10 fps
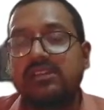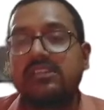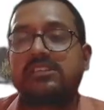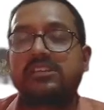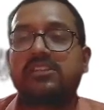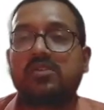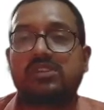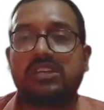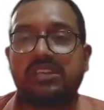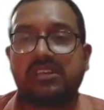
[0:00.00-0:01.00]

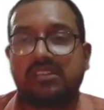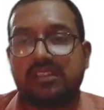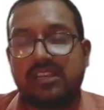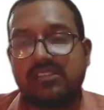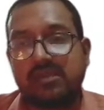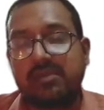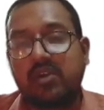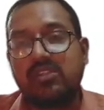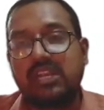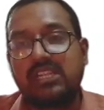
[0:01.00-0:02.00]
16,000, that is coming out,